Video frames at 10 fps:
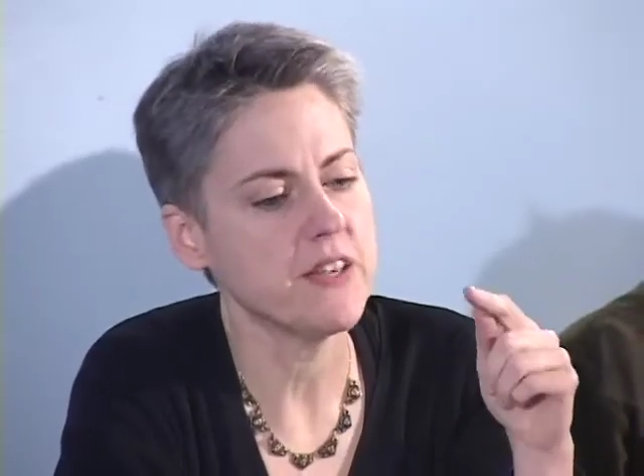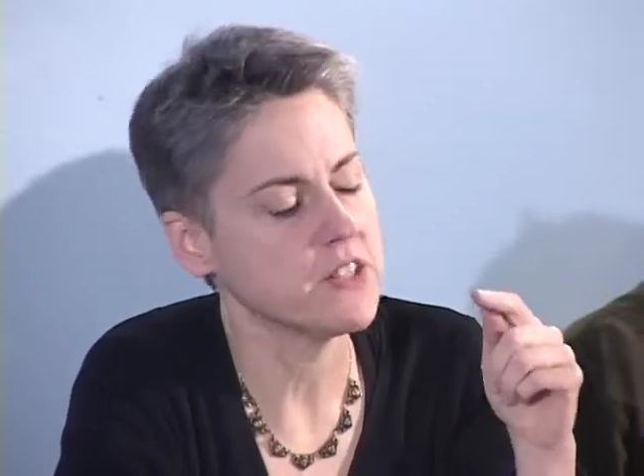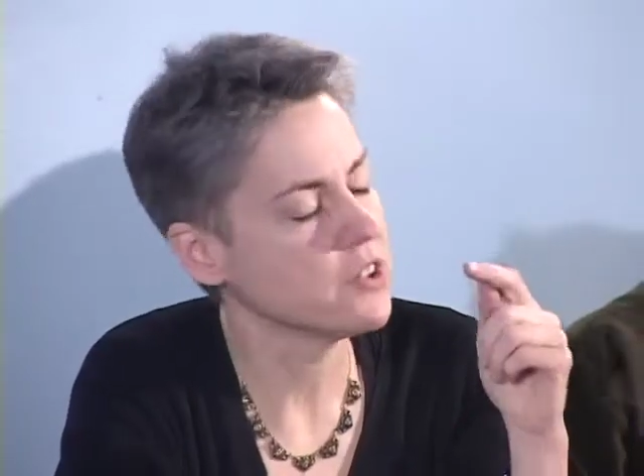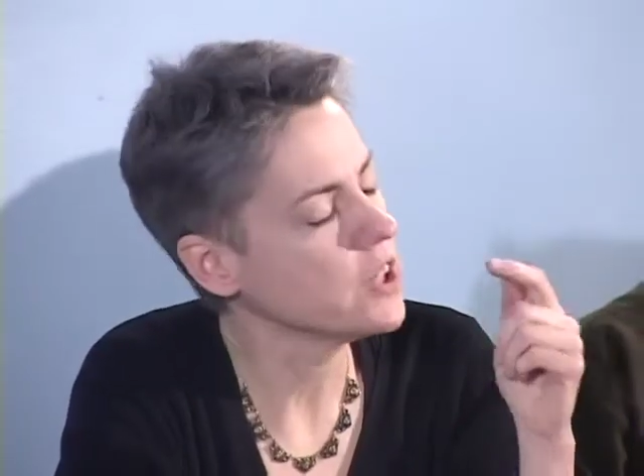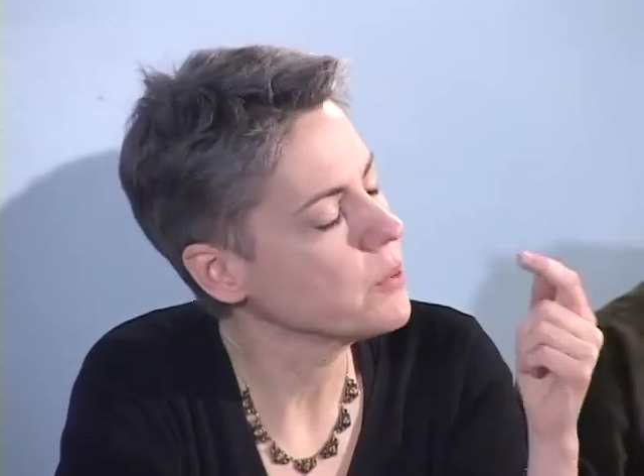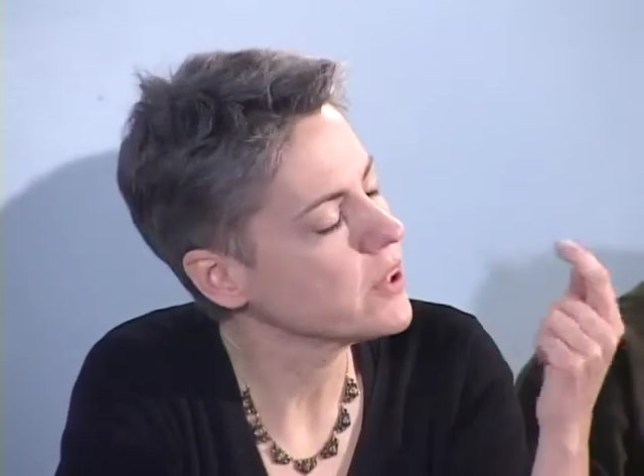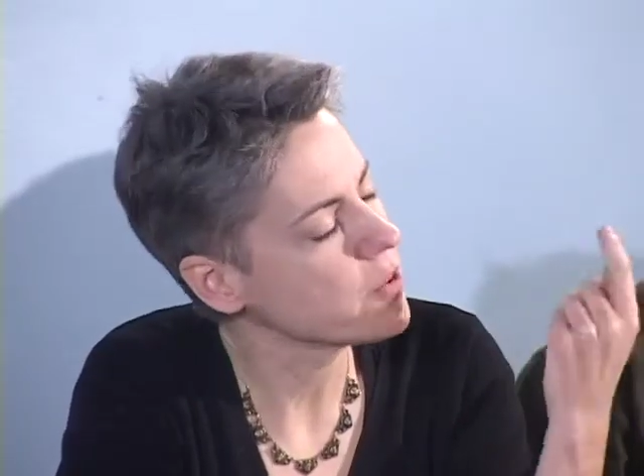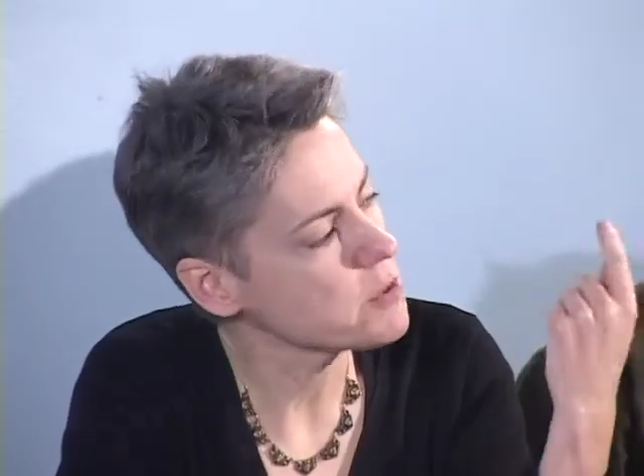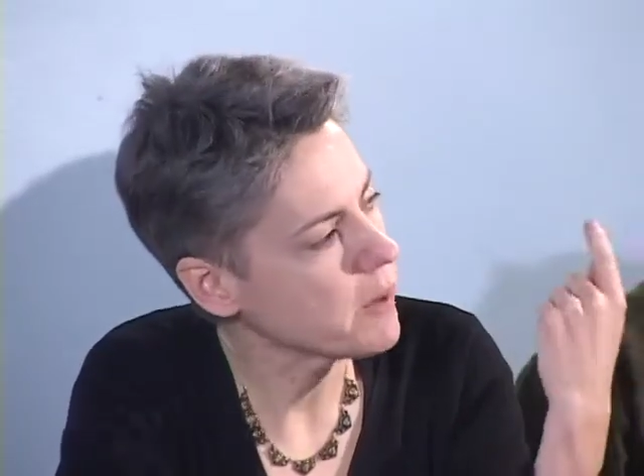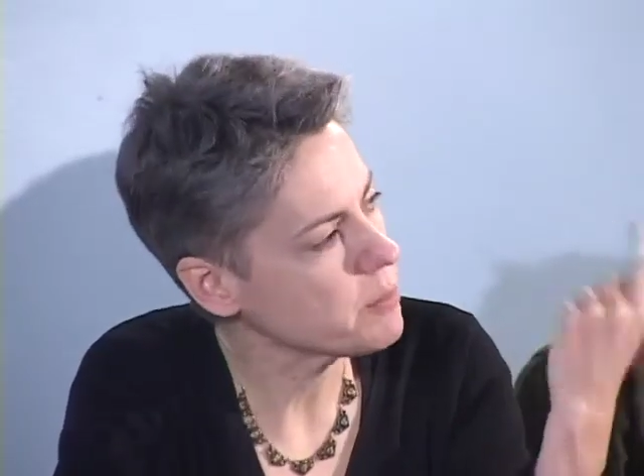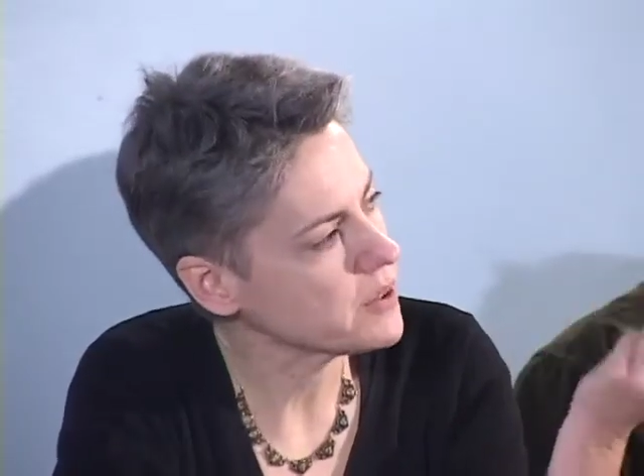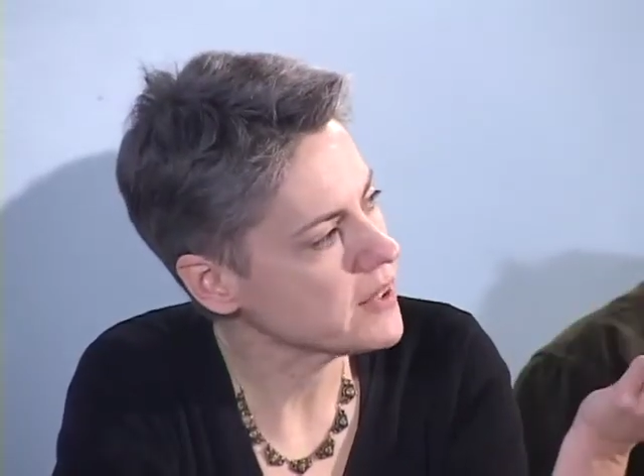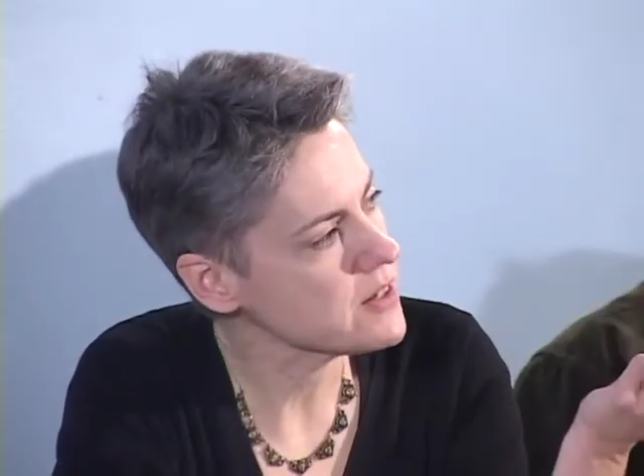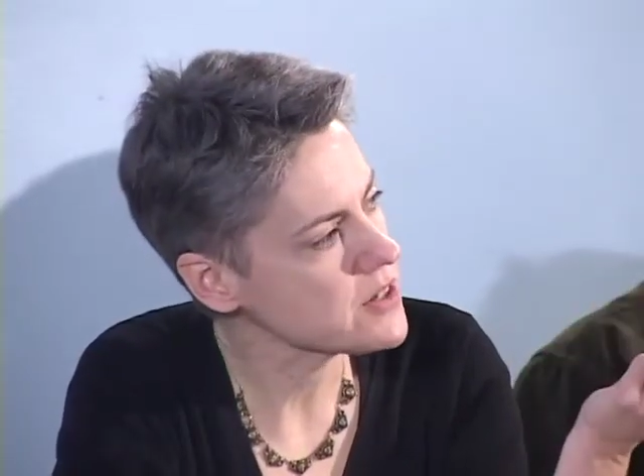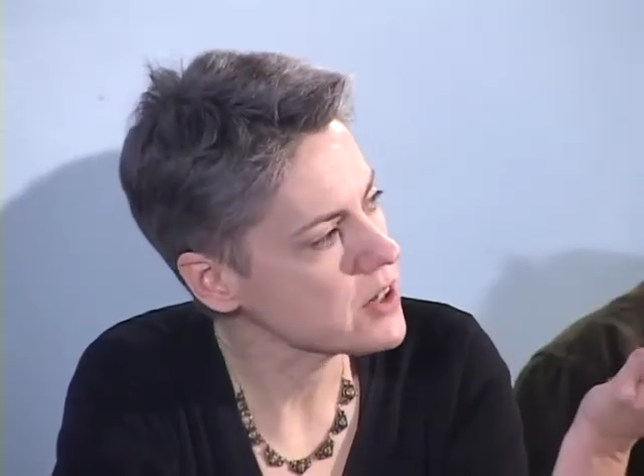but they don't know whether it was by
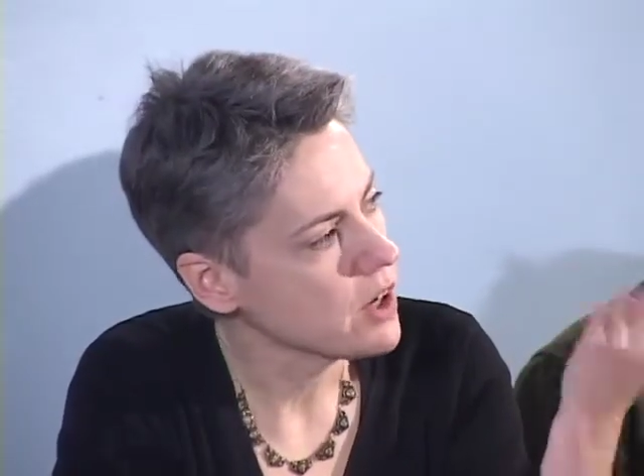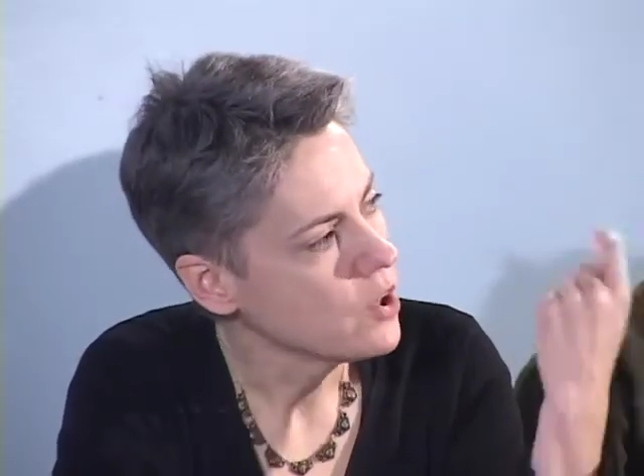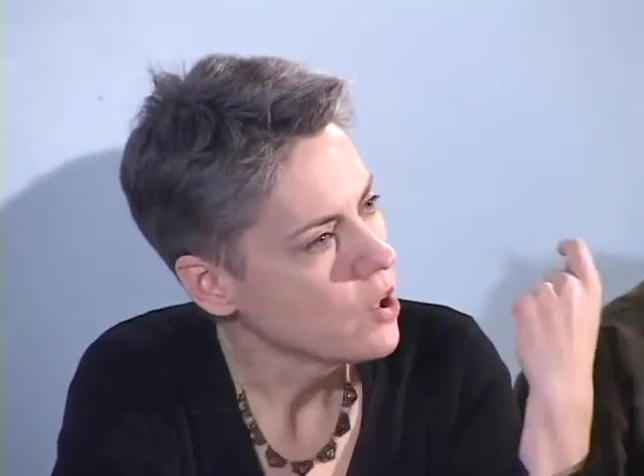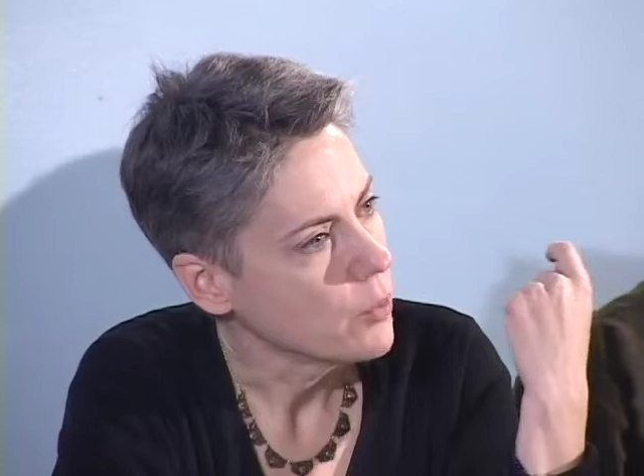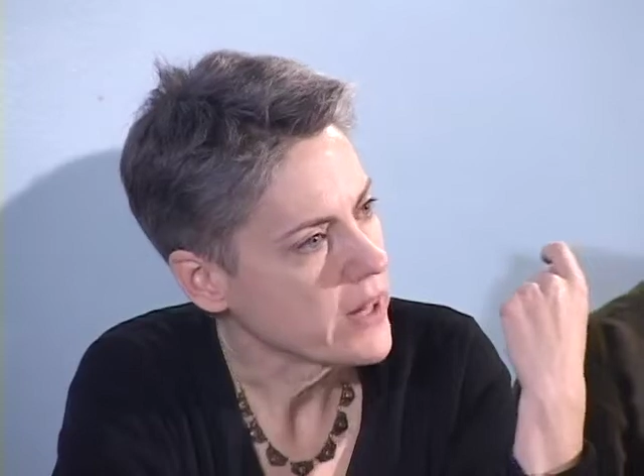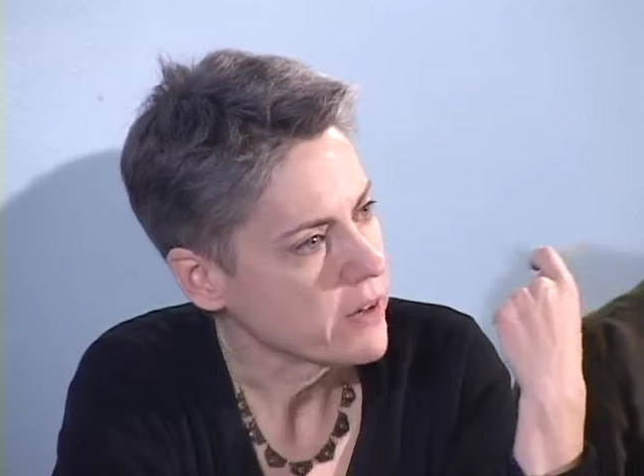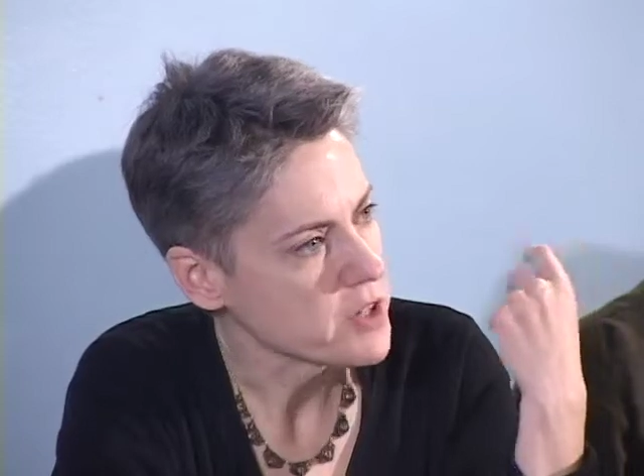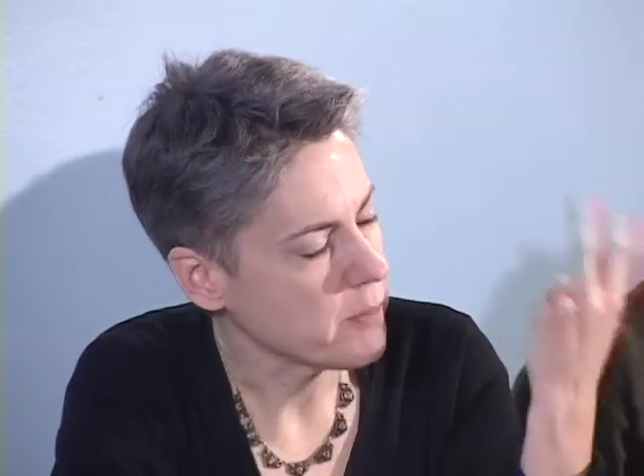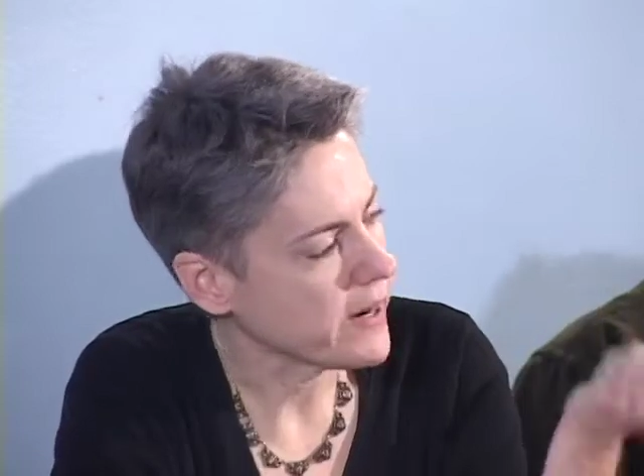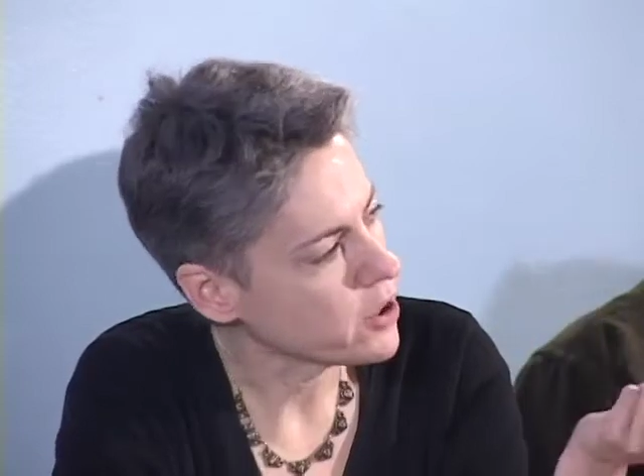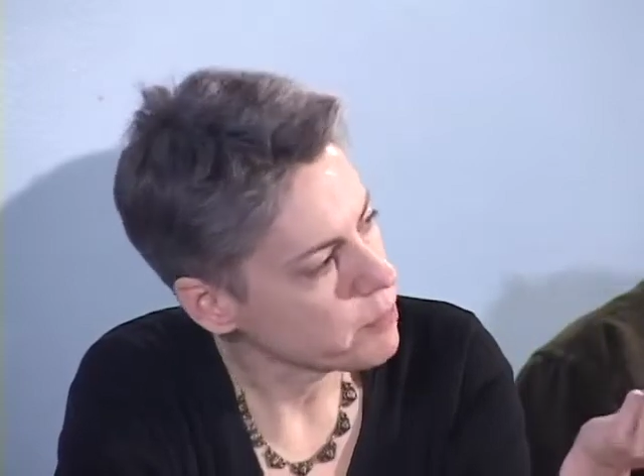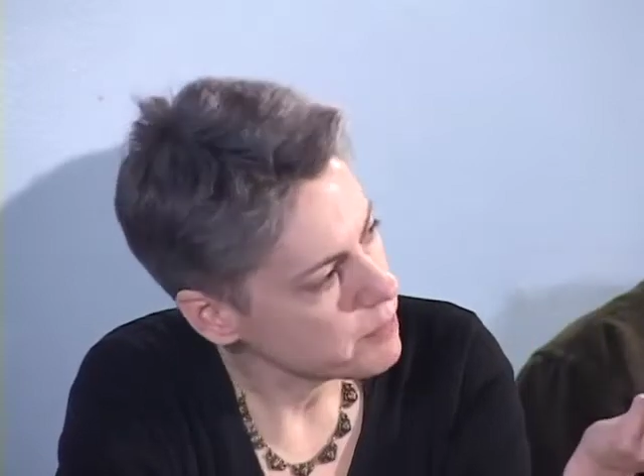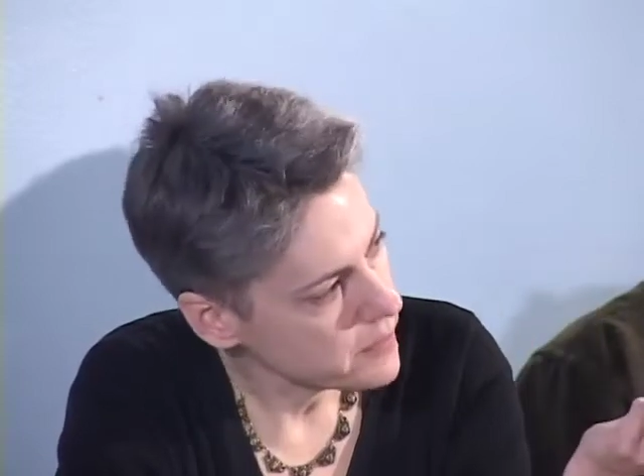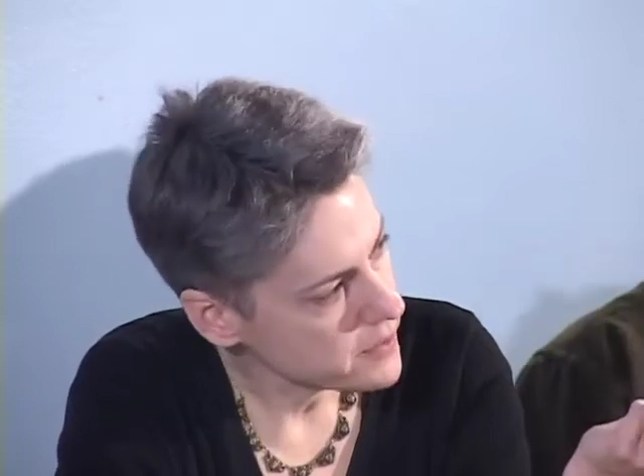police or whether it was by other